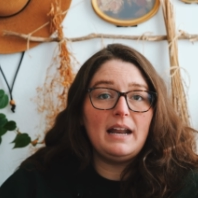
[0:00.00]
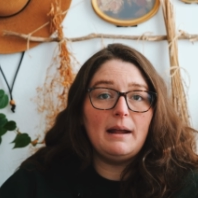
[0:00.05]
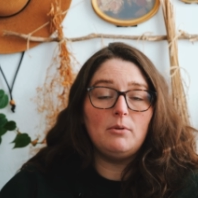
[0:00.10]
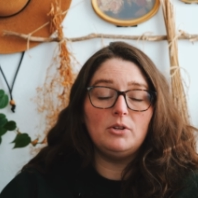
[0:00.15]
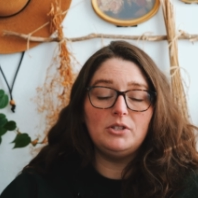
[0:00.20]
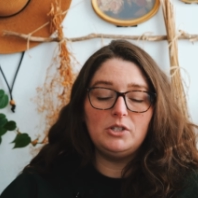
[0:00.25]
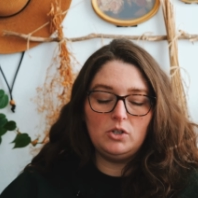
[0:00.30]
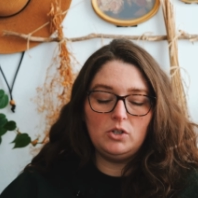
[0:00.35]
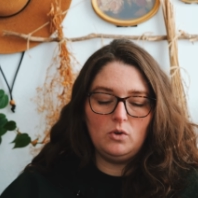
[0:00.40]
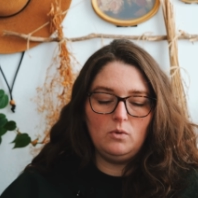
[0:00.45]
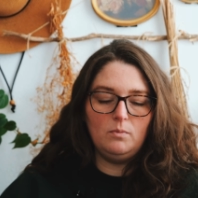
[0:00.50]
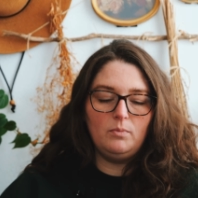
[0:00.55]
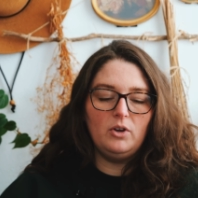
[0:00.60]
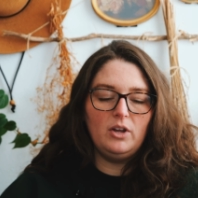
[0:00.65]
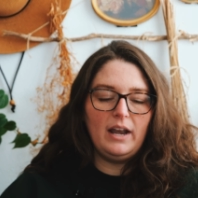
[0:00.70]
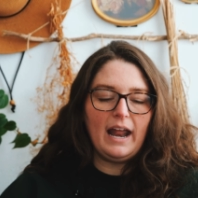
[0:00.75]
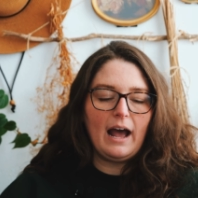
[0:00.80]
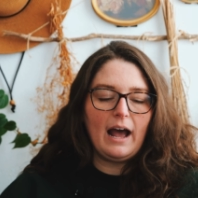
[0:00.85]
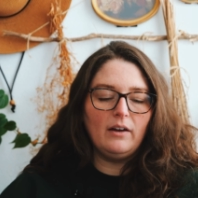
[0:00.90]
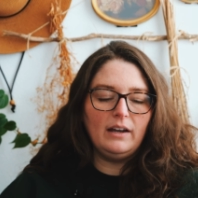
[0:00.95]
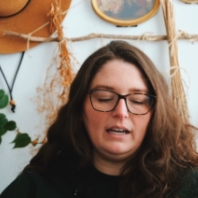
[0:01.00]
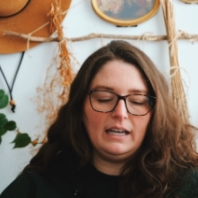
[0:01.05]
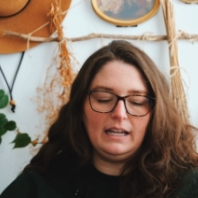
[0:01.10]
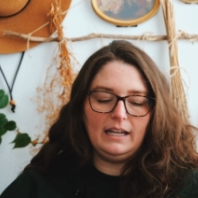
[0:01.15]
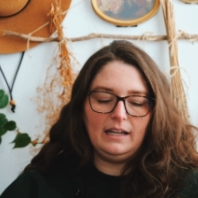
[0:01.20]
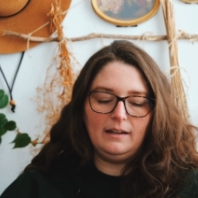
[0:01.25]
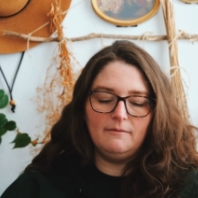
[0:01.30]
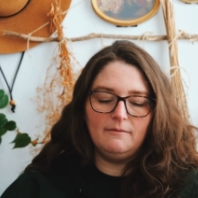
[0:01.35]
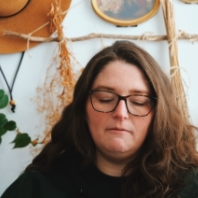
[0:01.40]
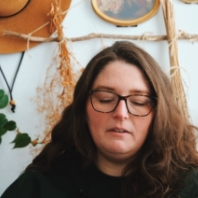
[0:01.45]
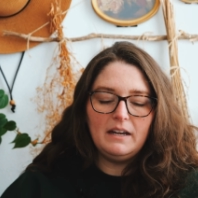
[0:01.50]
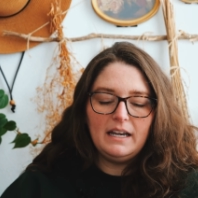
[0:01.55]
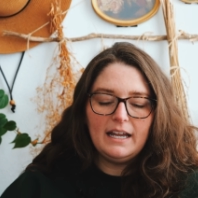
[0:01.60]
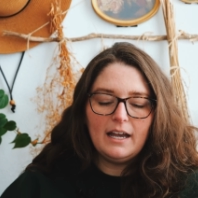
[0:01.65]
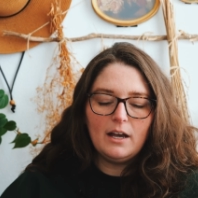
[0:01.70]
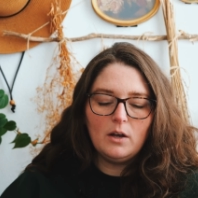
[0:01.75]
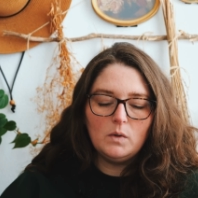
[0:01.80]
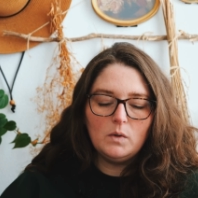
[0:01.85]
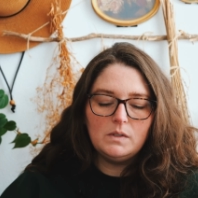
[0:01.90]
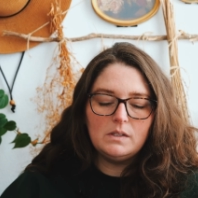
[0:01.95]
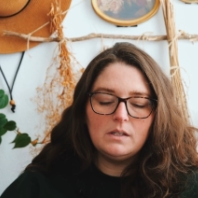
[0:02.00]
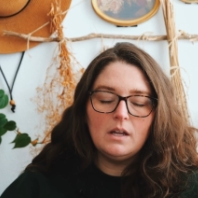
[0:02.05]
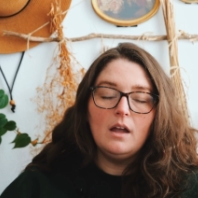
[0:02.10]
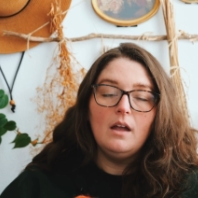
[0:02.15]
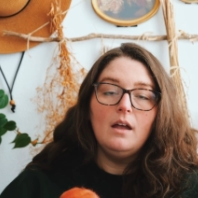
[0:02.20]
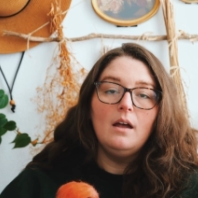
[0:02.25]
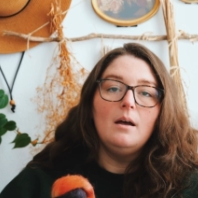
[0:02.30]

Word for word: able to put out any videos